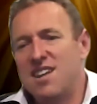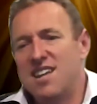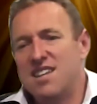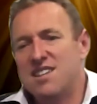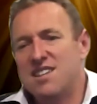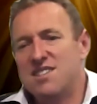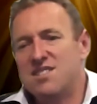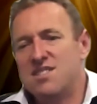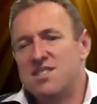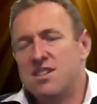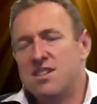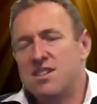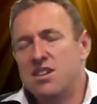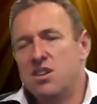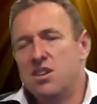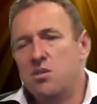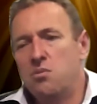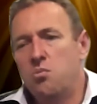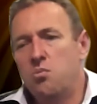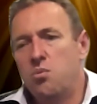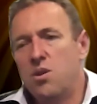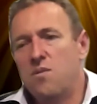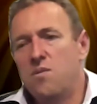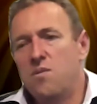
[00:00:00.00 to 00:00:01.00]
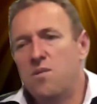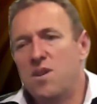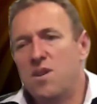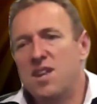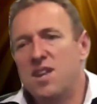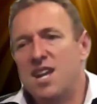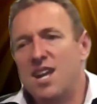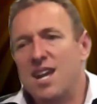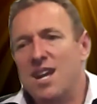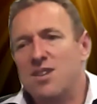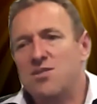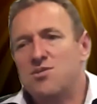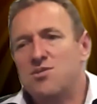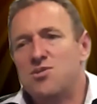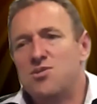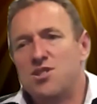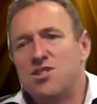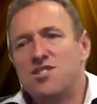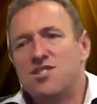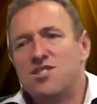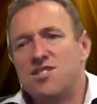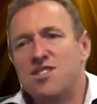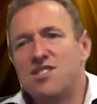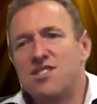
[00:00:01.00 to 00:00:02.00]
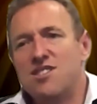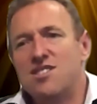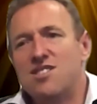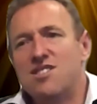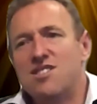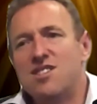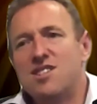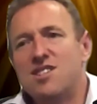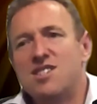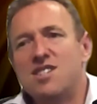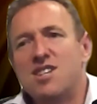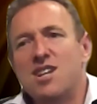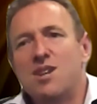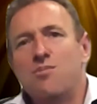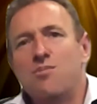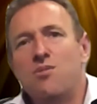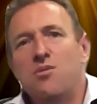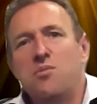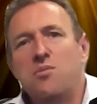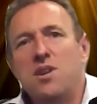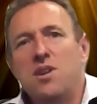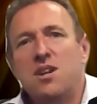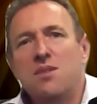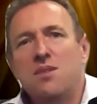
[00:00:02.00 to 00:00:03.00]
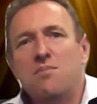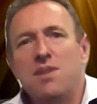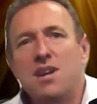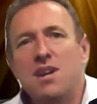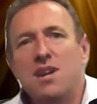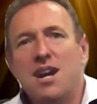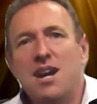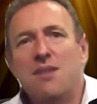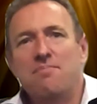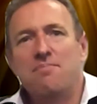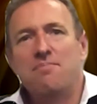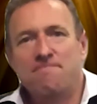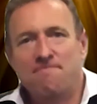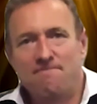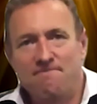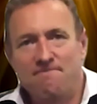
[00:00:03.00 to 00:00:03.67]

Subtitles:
is we're really interested to see what we can become.